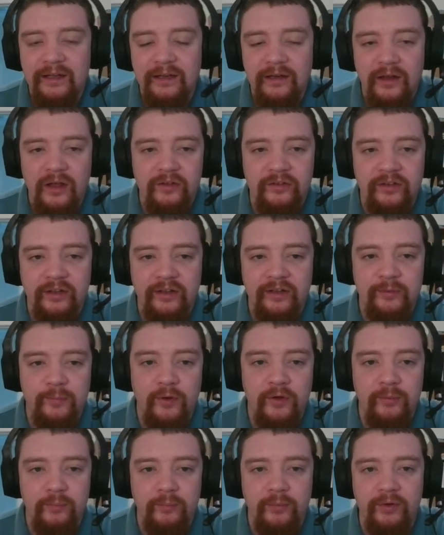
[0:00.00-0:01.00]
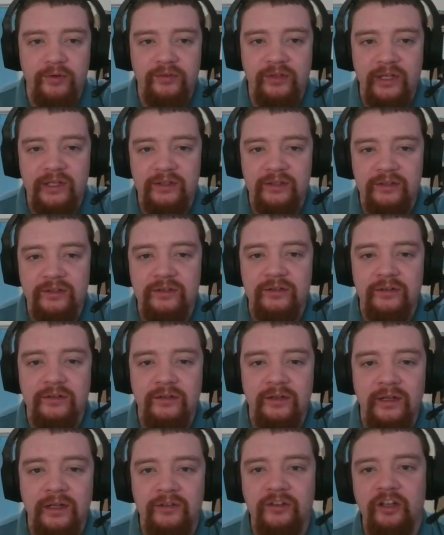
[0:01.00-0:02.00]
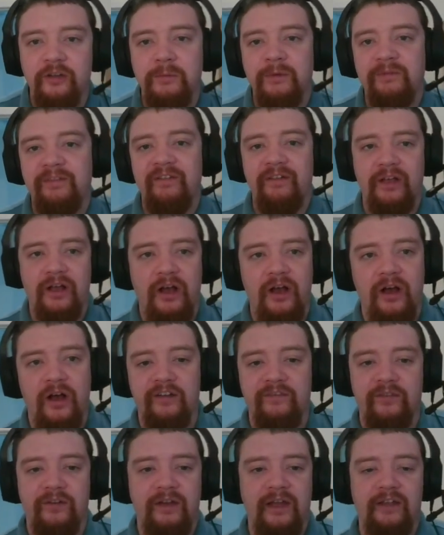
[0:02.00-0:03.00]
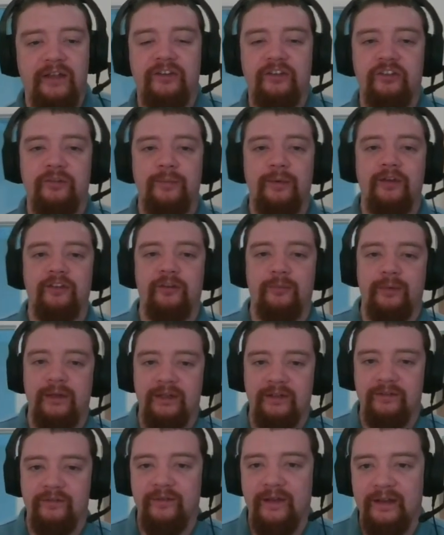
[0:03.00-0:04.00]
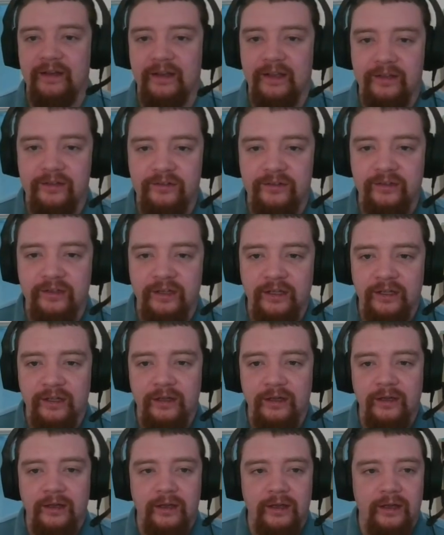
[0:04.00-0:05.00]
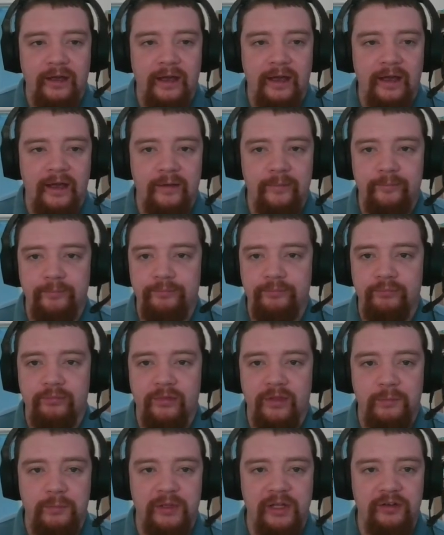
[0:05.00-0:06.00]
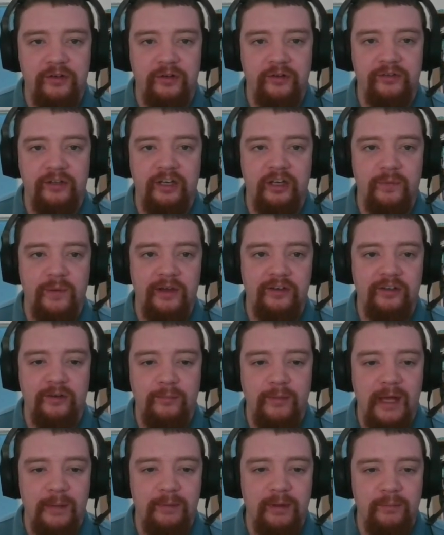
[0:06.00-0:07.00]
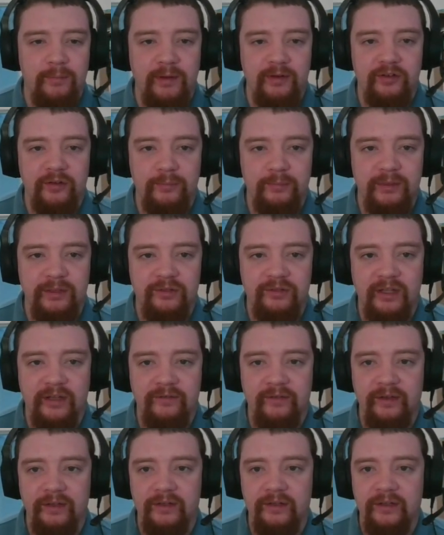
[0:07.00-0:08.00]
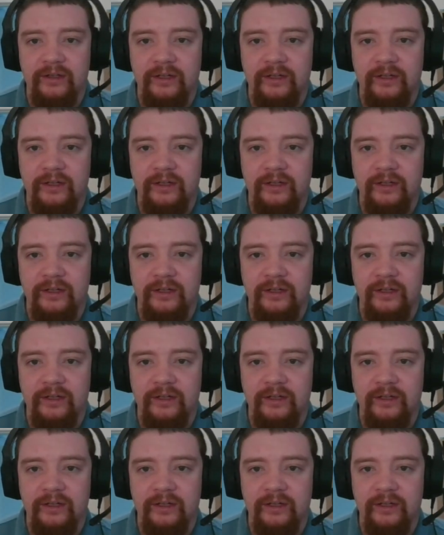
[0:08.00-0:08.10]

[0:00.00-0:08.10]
lost at this point, but it's going to be very hard for Lasker to possibly defend this. Potential continuation might be bishop b7,